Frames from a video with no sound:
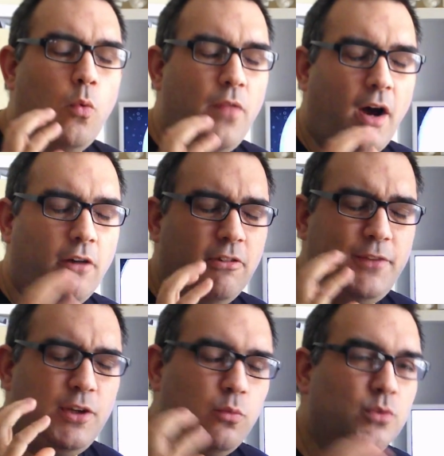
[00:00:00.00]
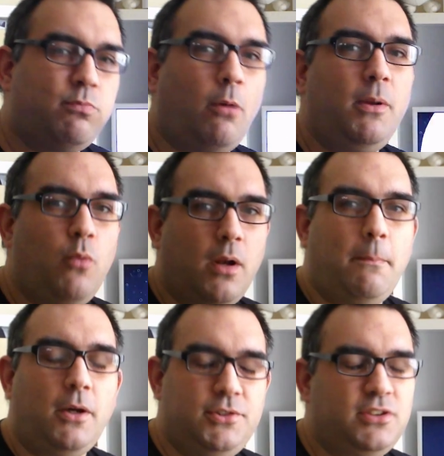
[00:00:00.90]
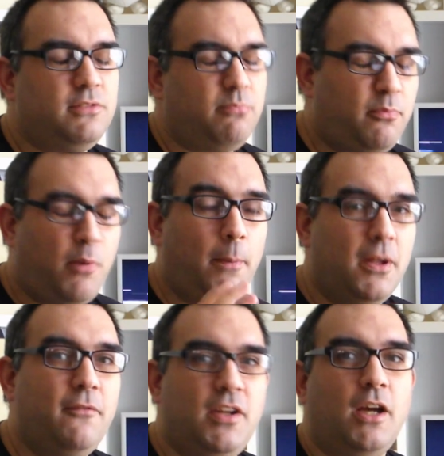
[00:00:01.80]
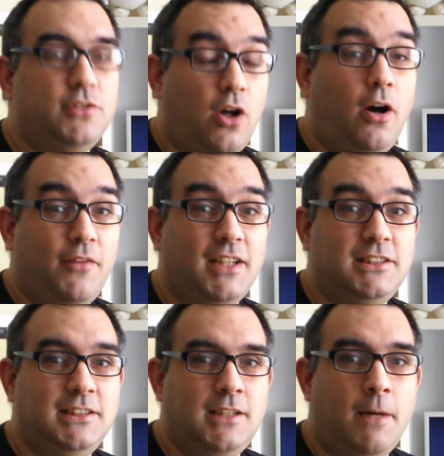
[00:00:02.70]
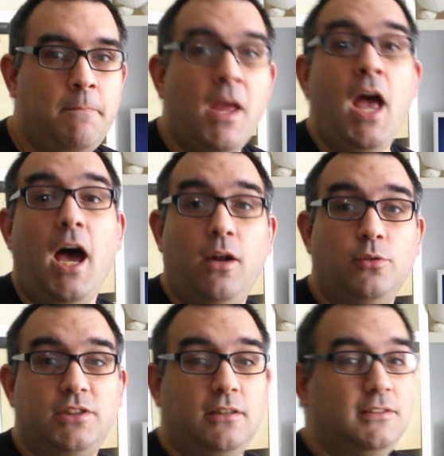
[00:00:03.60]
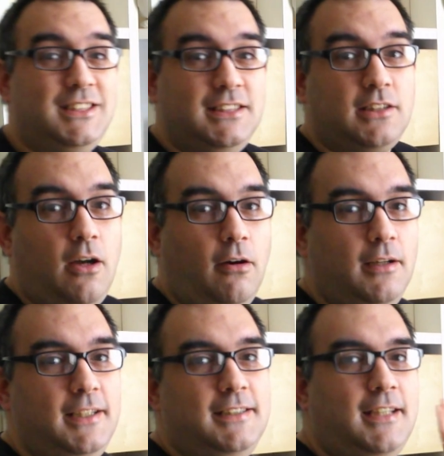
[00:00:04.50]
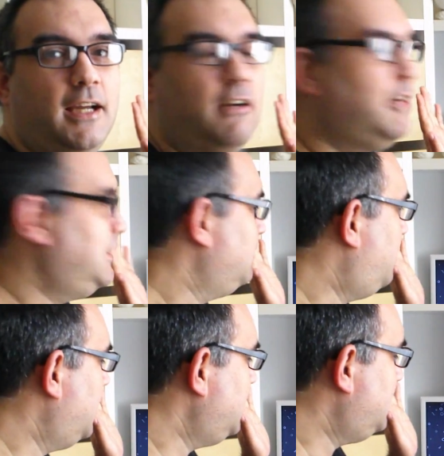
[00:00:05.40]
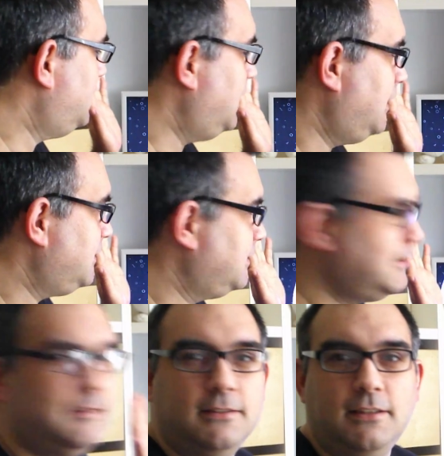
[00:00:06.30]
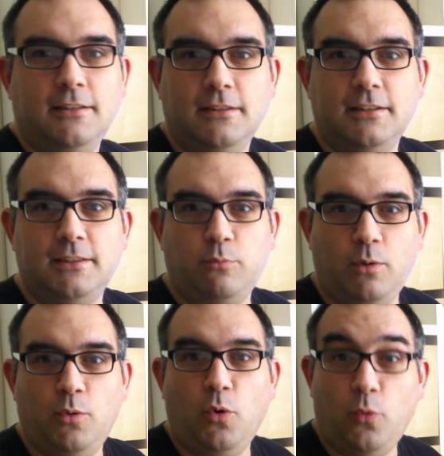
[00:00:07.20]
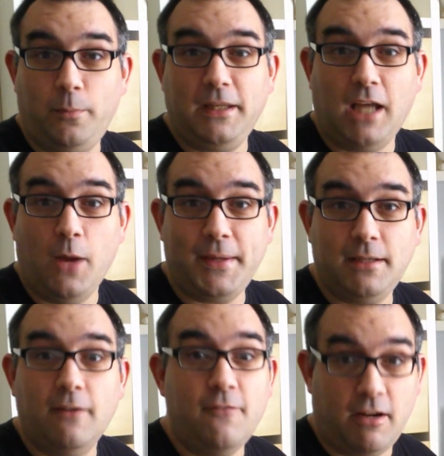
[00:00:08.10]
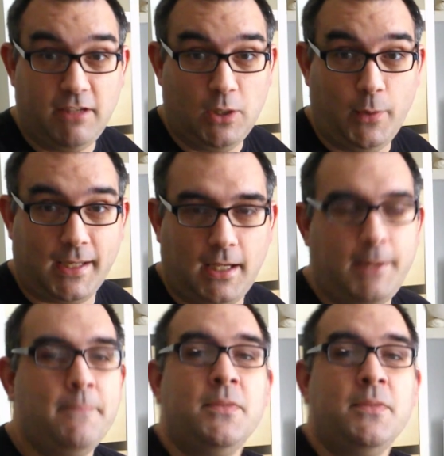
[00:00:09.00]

that I reviewed was probably one of the most popular videos I've actually done. And also, she's kindly decorated my desk. This will all be going very quickly.